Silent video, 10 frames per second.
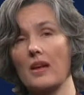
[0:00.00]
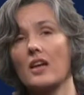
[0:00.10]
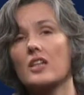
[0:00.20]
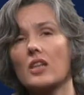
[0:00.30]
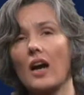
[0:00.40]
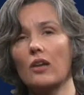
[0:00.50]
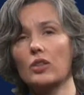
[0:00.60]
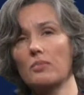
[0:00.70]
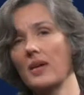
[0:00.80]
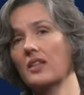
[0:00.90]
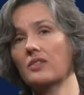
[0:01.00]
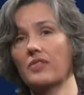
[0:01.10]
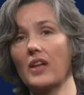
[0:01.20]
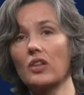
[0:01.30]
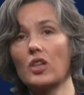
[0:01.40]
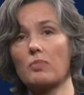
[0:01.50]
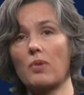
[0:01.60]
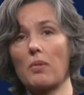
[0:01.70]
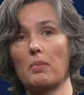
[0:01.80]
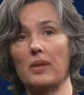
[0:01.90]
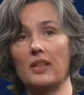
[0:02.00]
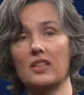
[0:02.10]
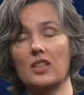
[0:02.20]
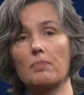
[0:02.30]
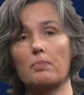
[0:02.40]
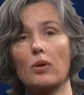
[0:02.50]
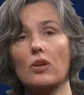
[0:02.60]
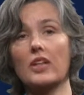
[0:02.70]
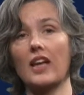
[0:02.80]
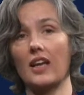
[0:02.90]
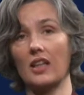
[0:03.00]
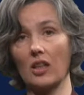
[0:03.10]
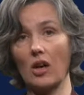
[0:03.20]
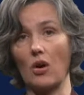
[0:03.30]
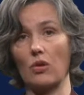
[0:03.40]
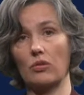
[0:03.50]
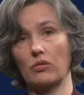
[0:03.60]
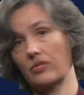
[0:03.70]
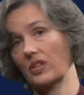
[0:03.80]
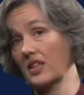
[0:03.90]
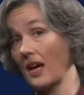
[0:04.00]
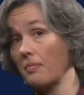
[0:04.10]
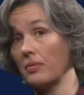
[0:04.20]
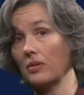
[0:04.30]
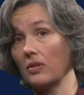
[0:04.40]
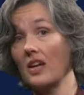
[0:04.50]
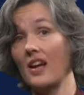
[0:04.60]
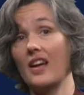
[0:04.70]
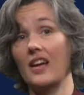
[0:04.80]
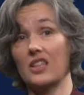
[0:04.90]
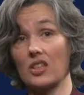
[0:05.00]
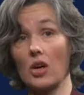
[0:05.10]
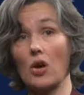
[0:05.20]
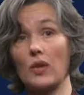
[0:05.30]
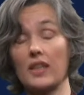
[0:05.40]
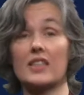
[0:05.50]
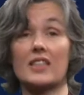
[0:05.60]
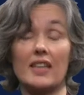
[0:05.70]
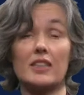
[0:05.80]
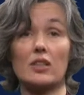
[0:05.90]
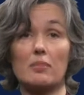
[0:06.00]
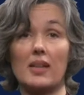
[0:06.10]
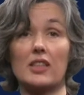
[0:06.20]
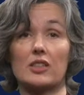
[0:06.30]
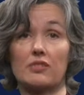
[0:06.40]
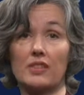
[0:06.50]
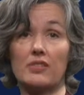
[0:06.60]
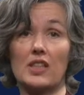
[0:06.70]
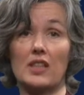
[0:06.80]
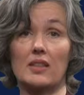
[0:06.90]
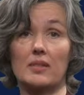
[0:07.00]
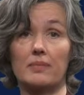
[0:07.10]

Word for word: So how to make the failure probability per gate low, for example, as low as 10 to the minus 15?